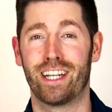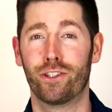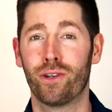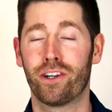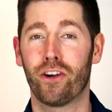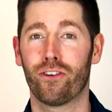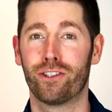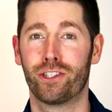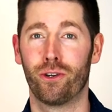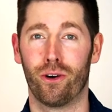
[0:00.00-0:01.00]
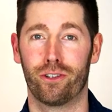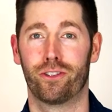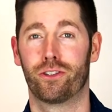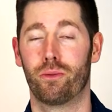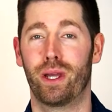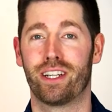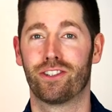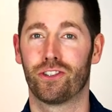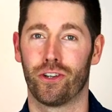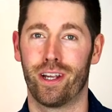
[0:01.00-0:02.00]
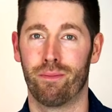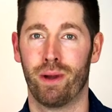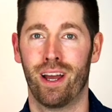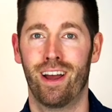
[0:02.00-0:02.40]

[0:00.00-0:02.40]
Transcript: I do encourage you also to be extreme.